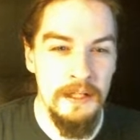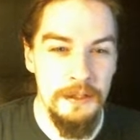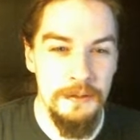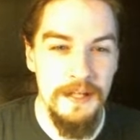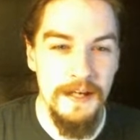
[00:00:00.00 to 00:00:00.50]

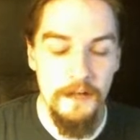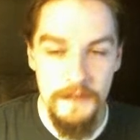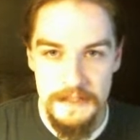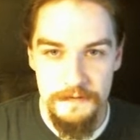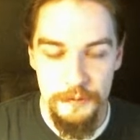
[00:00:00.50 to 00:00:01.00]
You gain
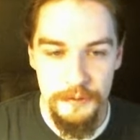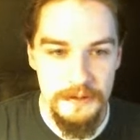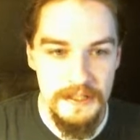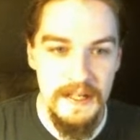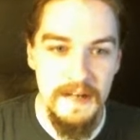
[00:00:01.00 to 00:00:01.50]
offensive
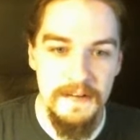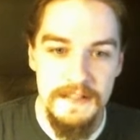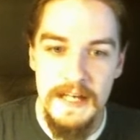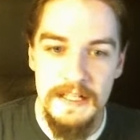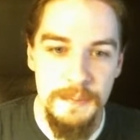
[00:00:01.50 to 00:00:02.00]
ability and
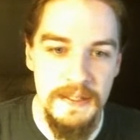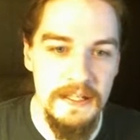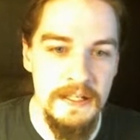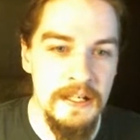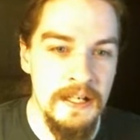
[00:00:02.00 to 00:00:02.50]
attack
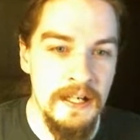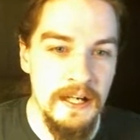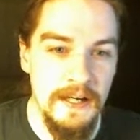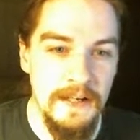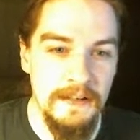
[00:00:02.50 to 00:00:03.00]
speed,
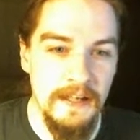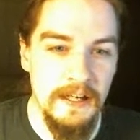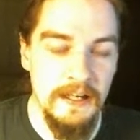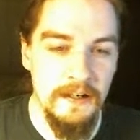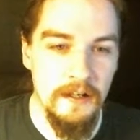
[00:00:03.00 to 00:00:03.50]
and
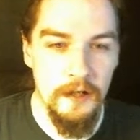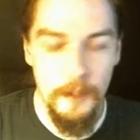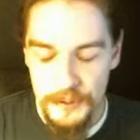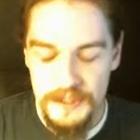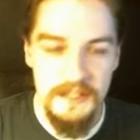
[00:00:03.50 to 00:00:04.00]
then
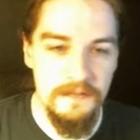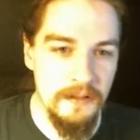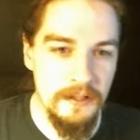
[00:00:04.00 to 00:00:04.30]
a percent